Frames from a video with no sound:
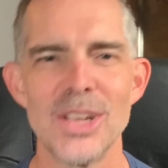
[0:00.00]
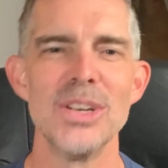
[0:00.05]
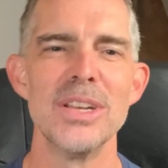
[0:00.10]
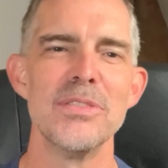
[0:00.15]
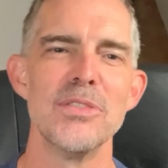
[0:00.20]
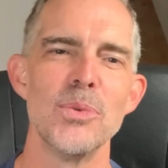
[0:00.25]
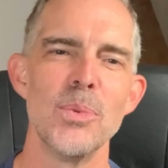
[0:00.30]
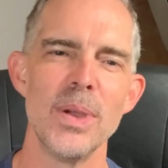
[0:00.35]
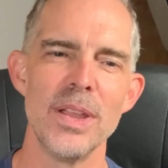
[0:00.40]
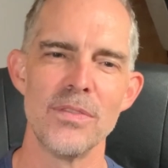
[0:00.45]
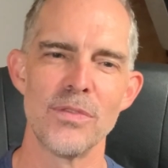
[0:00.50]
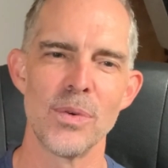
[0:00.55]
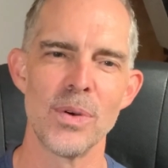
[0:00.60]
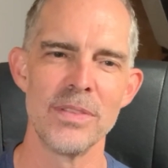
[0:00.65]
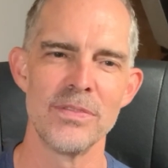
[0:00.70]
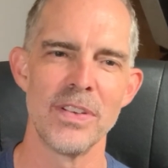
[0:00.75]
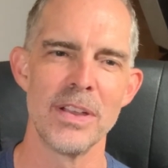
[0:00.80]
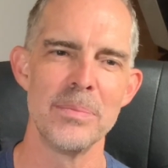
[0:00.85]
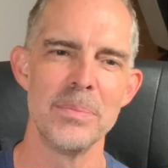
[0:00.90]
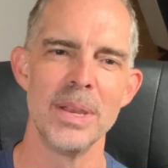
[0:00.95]
couldn't even wait
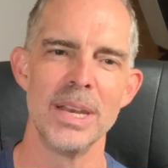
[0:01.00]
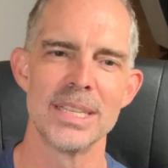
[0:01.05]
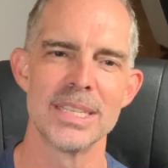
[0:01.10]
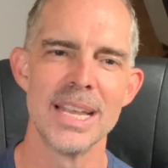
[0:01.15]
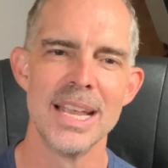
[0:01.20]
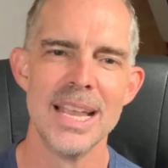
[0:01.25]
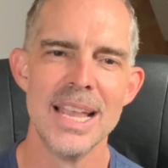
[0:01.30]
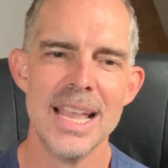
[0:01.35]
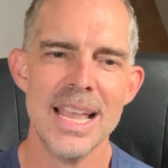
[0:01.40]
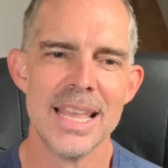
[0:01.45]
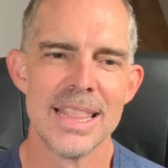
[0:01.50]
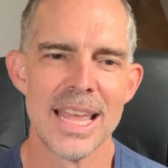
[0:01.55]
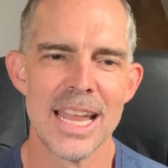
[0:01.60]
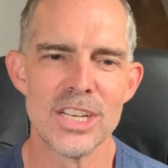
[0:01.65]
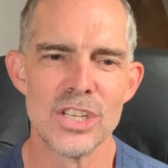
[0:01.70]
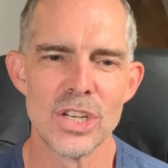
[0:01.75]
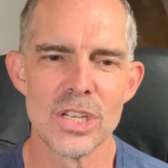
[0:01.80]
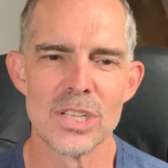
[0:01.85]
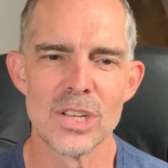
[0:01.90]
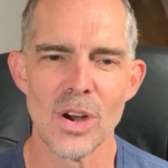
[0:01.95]
45 minutes.
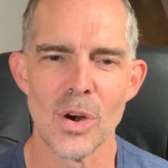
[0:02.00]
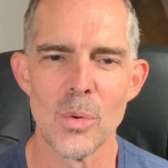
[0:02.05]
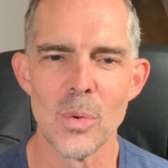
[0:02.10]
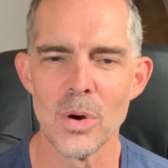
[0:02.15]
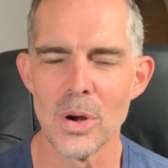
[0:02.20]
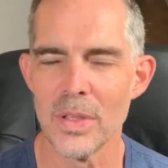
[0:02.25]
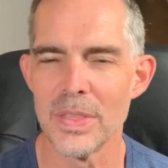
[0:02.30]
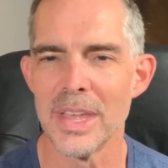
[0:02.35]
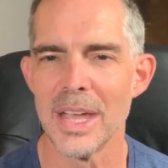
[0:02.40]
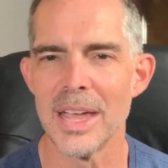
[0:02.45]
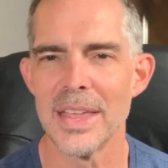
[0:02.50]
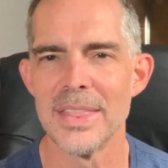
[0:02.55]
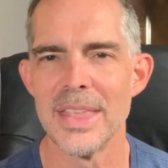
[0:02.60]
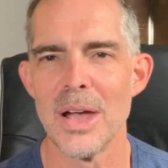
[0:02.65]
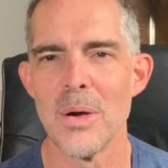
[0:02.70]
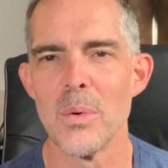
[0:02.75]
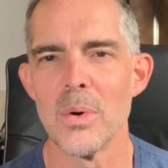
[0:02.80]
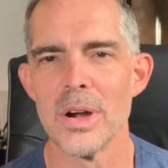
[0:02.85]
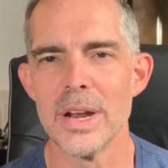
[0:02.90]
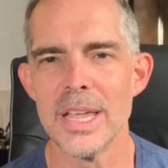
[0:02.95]
That's just our world
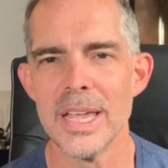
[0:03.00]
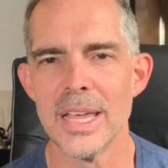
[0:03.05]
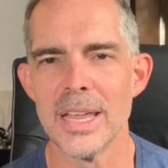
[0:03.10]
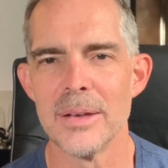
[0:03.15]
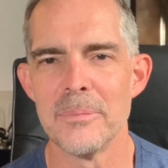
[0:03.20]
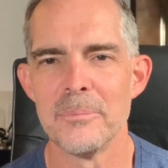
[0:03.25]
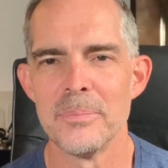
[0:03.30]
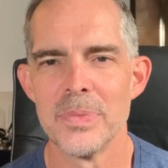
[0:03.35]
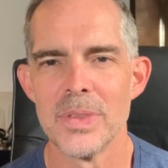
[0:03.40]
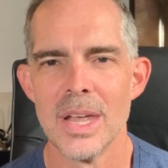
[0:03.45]
that we're in.